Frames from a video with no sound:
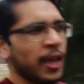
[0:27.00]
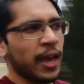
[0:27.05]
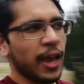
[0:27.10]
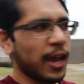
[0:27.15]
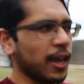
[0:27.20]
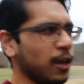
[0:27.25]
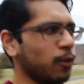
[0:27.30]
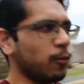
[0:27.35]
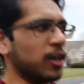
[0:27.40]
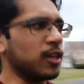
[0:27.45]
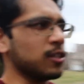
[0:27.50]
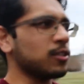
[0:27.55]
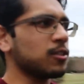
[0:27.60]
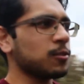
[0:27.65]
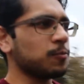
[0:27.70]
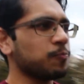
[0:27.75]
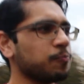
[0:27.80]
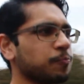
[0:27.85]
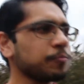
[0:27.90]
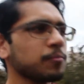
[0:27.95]

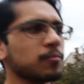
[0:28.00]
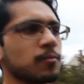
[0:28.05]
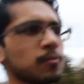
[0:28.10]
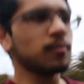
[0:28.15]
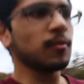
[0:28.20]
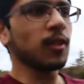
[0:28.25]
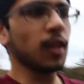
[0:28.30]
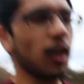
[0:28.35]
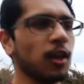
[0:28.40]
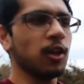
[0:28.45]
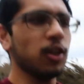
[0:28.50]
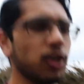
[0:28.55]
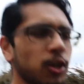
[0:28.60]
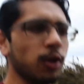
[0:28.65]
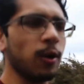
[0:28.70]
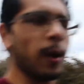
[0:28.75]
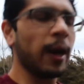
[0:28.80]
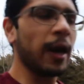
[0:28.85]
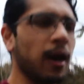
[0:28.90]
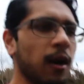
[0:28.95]
Anyways, you
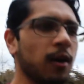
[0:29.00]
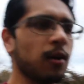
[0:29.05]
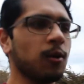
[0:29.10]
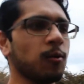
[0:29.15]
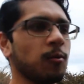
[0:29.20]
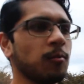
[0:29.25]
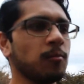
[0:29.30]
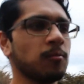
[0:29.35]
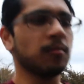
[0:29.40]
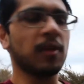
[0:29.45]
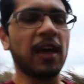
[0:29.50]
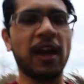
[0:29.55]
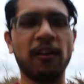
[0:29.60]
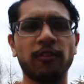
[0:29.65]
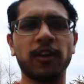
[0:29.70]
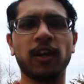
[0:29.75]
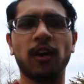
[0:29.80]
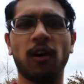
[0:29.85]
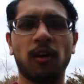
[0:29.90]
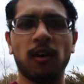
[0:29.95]
know how
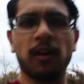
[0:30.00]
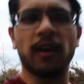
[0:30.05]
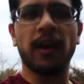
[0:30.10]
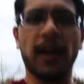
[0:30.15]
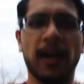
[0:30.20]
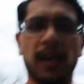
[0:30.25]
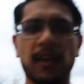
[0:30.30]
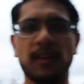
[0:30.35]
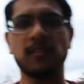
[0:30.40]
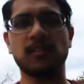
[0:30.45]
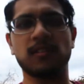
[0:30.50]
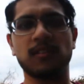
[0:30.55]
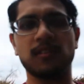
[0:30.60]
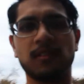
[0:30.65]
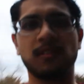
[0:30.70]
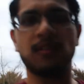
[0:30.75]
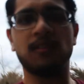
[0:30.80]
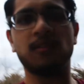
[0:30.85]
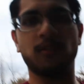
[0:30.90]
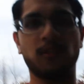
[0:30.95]
every car
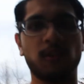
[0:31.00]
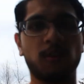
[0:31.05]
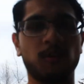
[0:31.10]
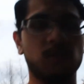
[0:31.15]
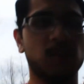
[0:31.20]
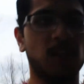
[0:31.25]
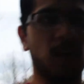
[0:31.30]
has those